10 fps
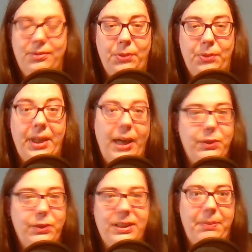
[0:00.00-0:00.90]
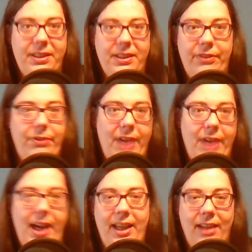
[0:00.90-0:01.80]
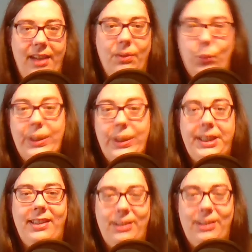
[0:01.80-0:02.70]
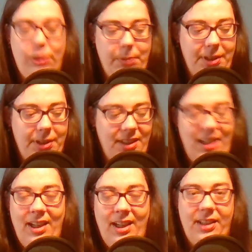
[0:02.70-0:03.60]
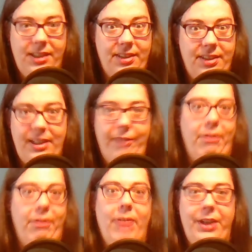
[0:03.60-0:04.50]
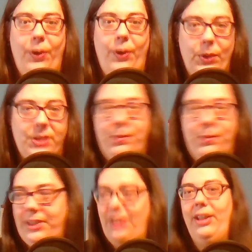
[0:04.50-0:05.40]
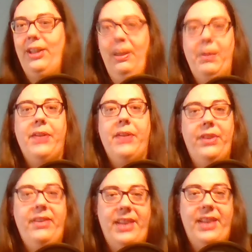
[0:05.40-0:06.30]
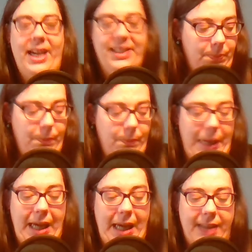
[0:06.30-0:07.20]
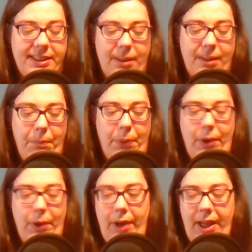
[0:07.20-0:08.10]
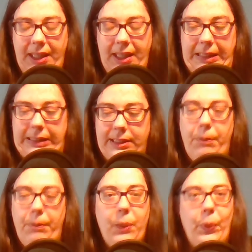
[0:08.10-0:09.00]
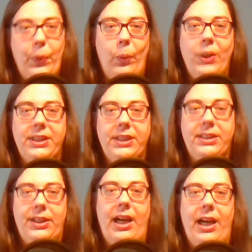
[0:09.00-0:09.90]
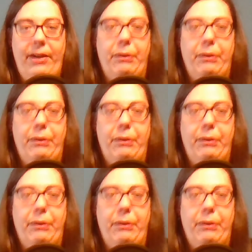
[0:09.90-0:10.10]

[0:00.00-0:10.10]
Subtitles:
Without specifying which instrument, It's just everyone knows we're talking about that. But at some point, people wanted to have a